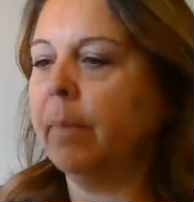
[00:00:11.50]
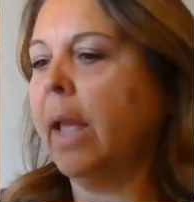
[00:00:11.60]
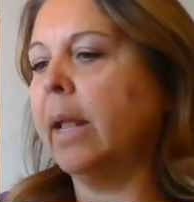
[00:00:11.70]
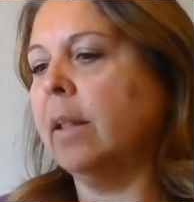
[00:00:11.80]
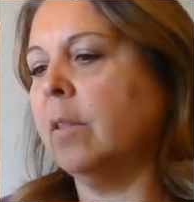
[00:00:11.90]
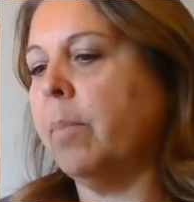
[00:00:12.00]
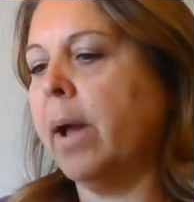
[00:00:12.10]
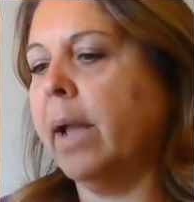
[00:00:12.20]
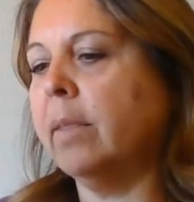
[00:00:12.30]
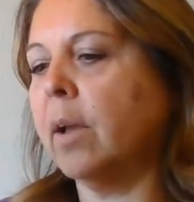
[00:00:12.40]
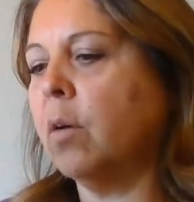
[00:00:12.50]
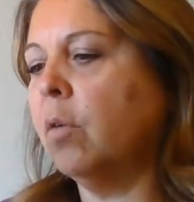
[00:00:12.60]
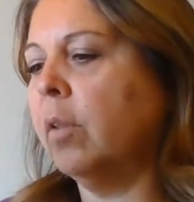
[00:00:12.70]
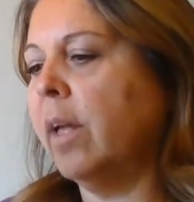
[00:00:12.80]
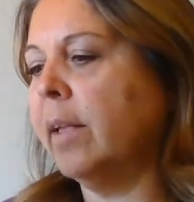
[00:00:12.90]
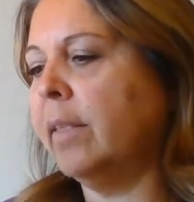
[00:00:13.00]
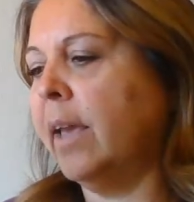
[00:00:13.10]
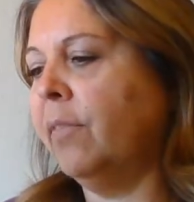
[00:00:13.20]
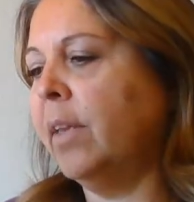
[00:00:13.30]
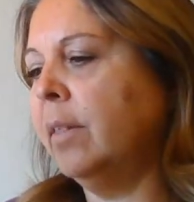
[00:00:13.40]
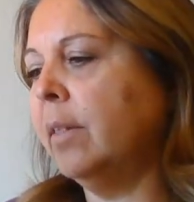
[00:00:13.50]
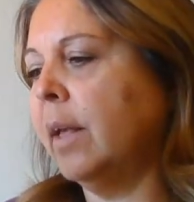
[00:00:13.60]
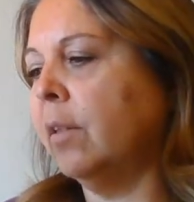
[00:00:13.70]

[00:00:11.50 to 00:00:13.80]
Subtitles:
And it's by Nicola Davies,